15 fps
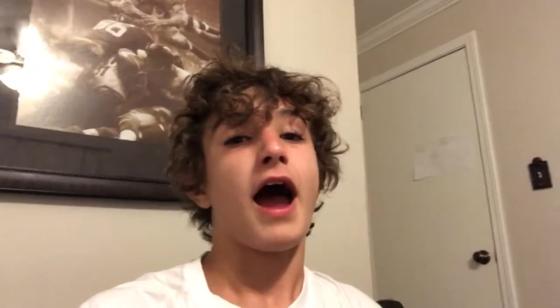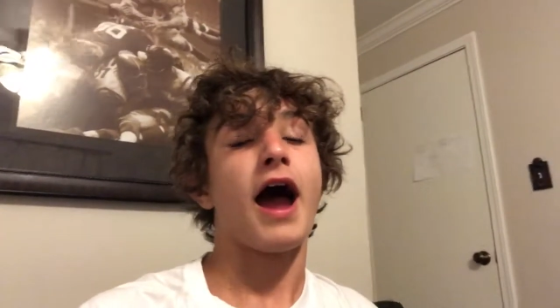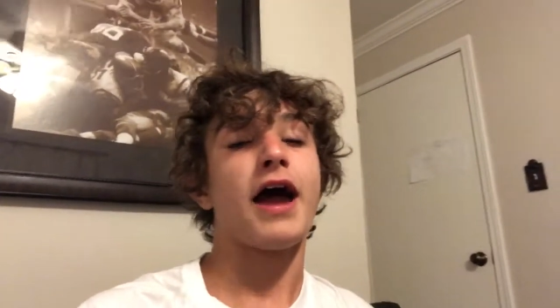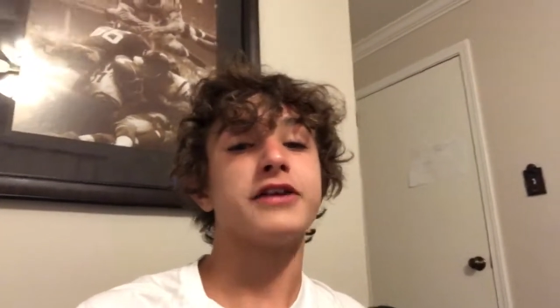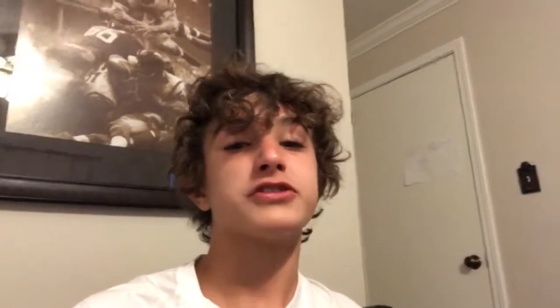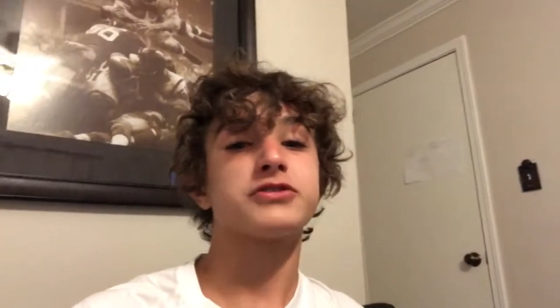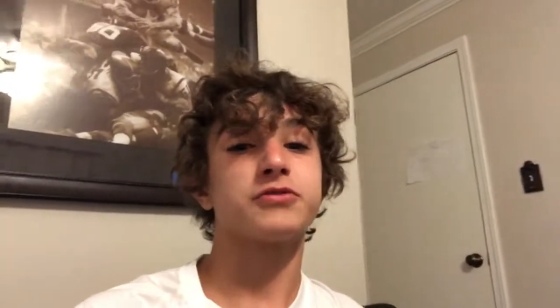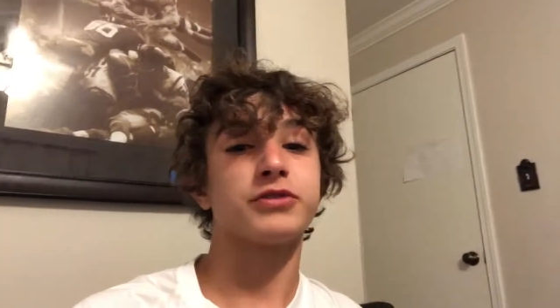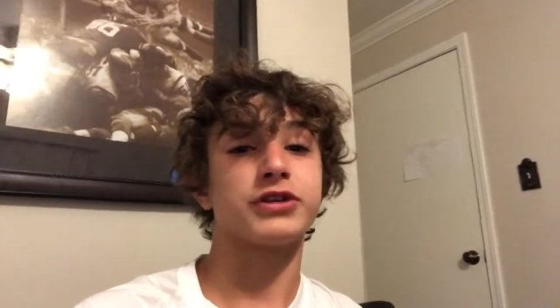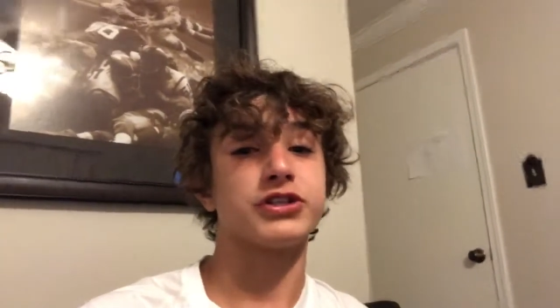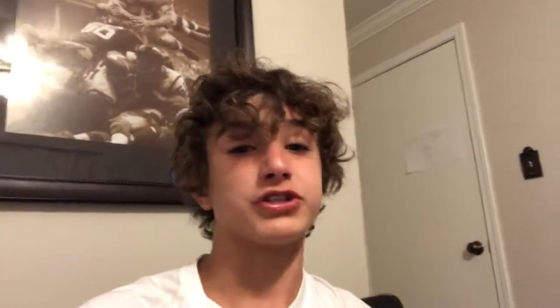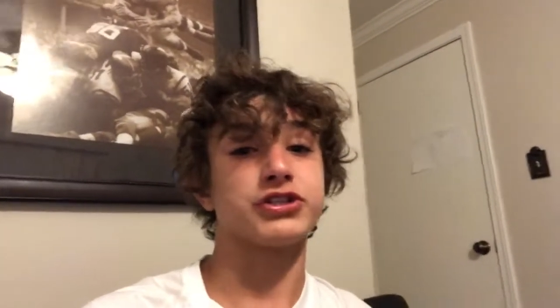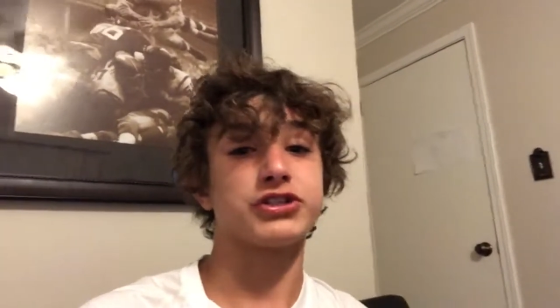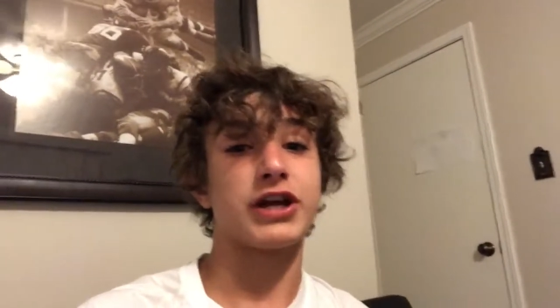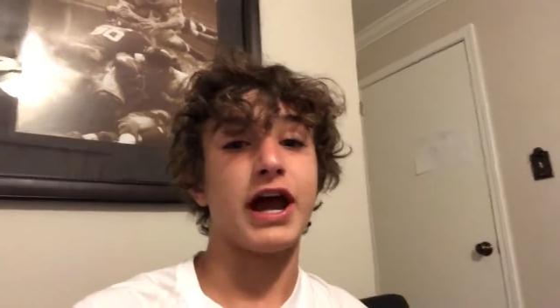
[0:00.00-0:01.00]
I just want
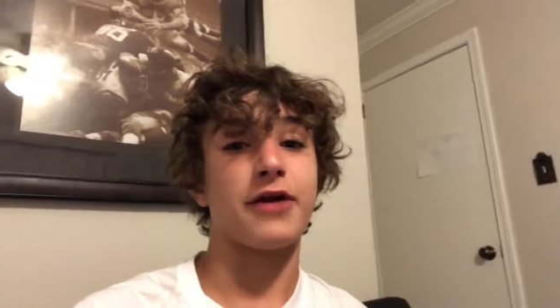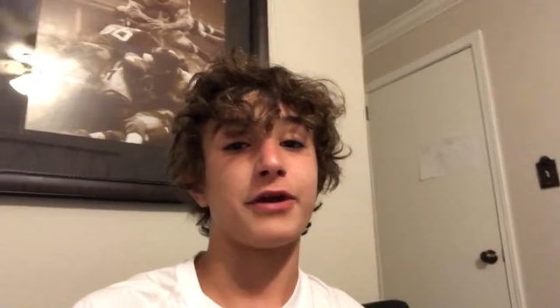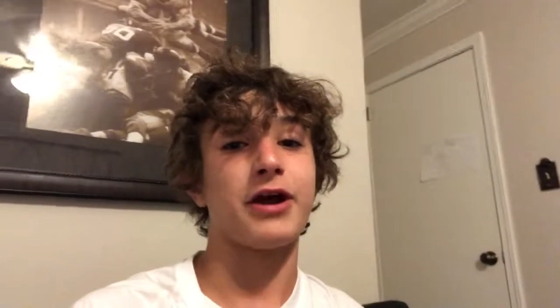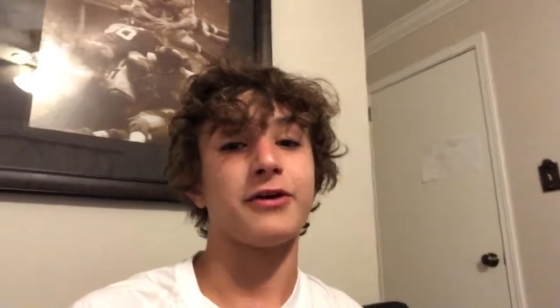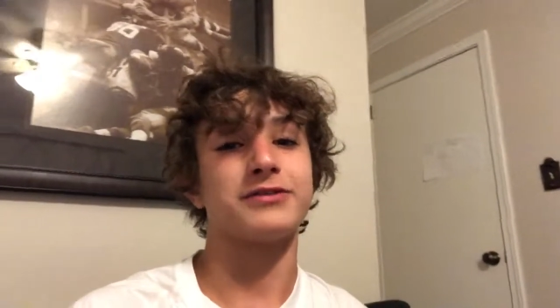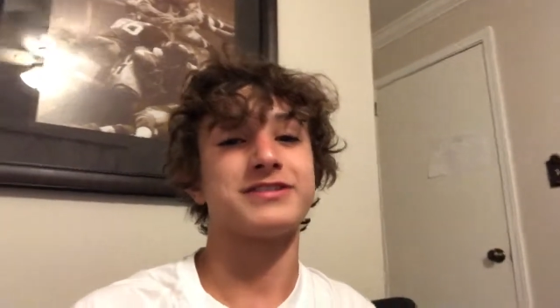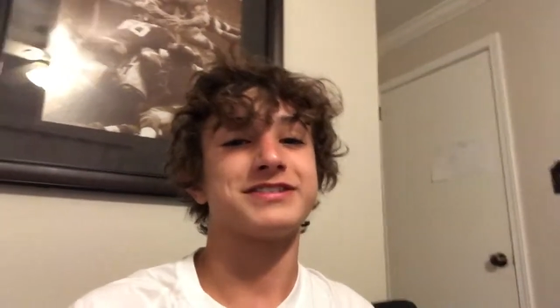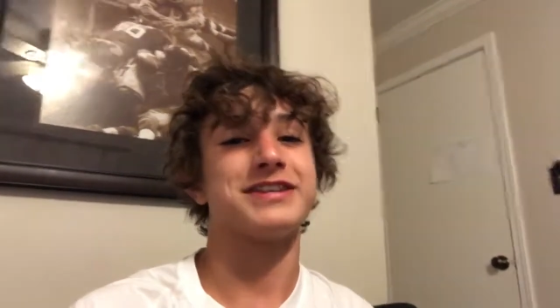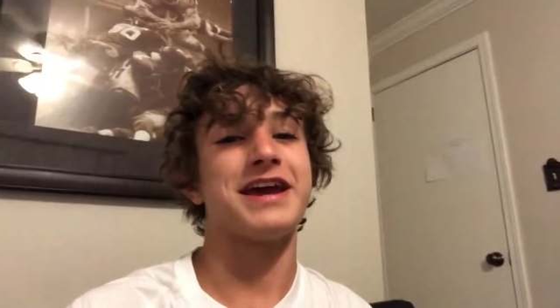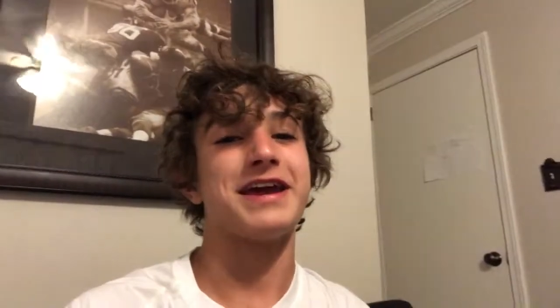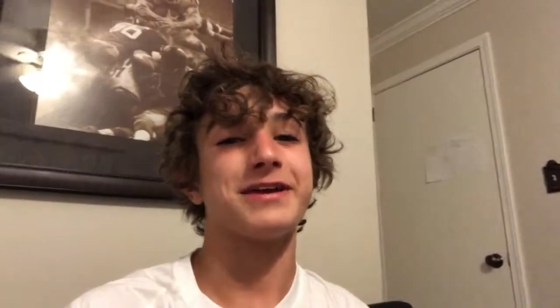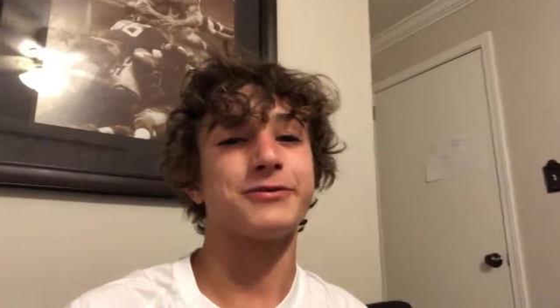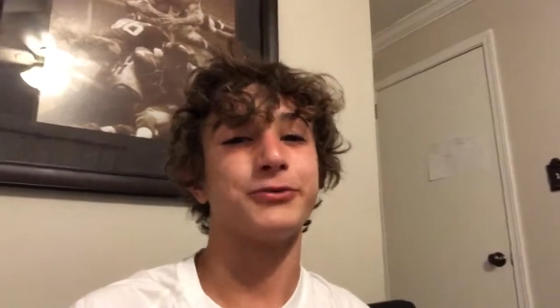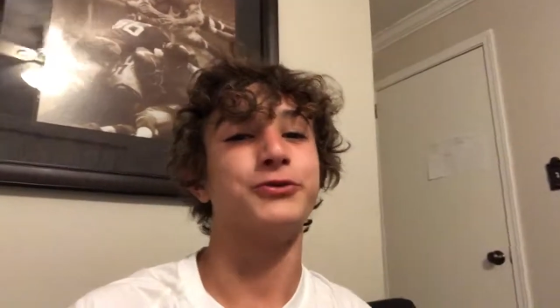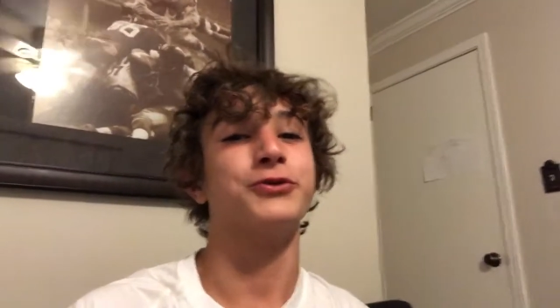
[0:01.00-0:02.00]
to shout out
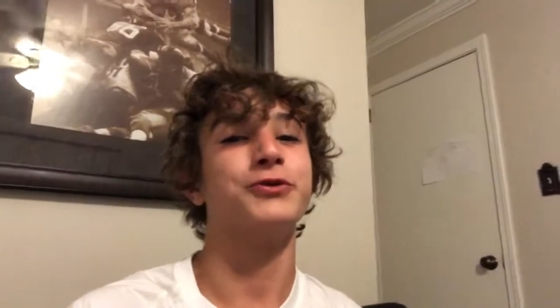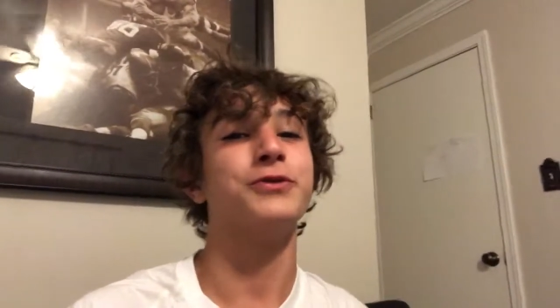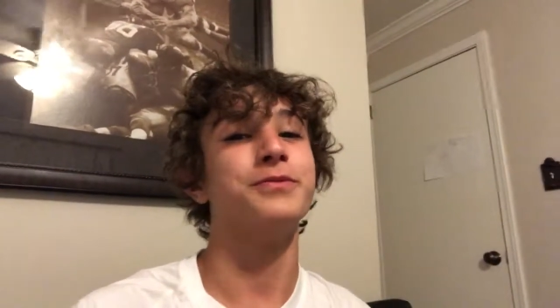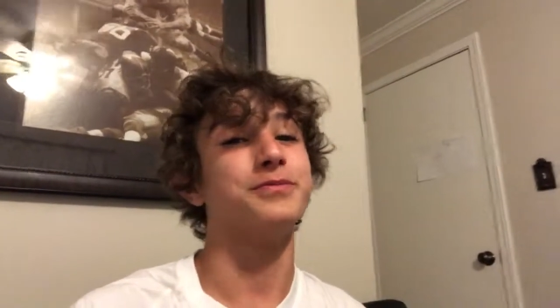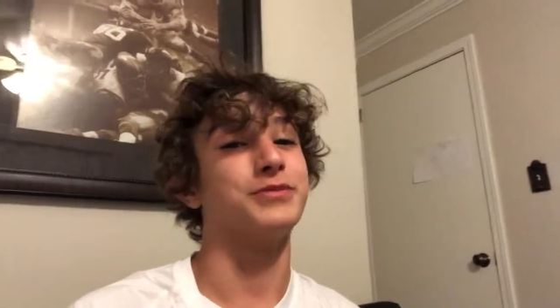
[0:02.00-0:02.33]
Stay Cool